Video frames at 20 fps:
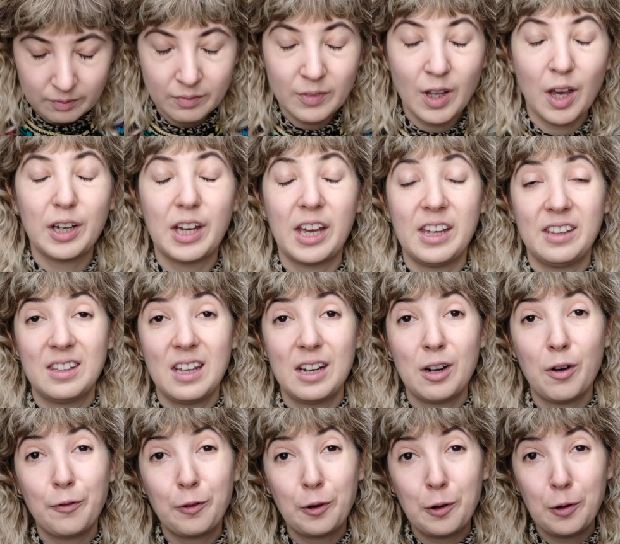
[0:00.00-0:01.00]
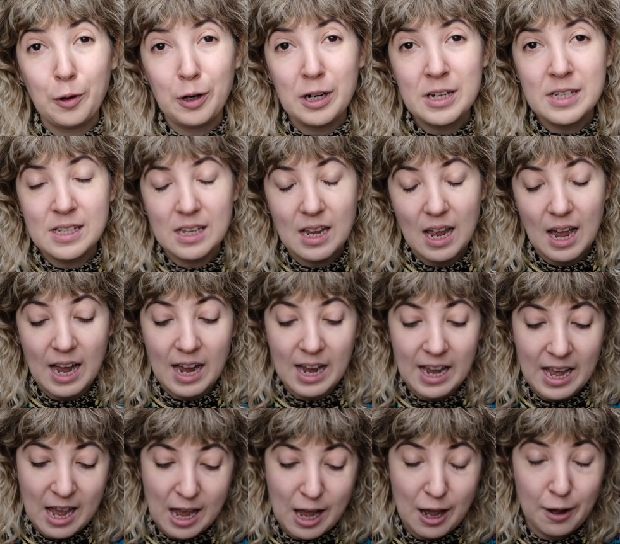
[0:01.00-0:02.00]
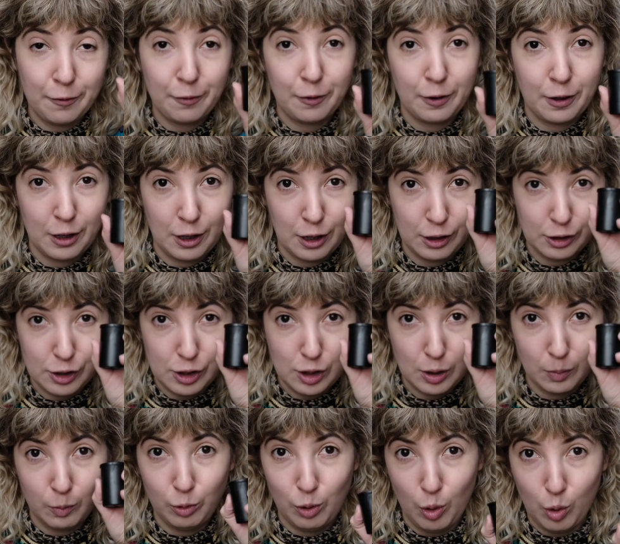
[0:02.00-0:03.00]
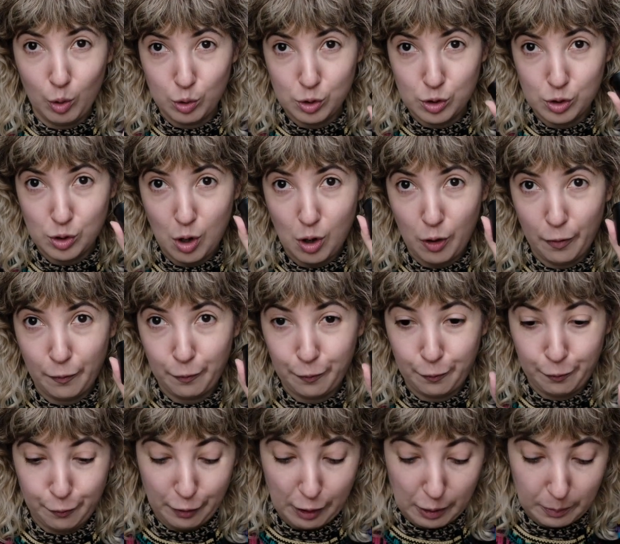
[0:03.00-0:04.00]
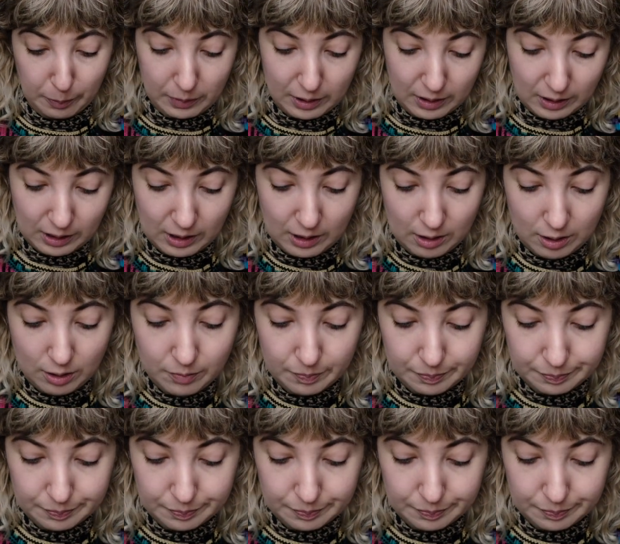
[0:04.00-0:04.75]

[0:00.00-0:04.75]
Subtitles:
Okay, then of course I have some rolls of film in here,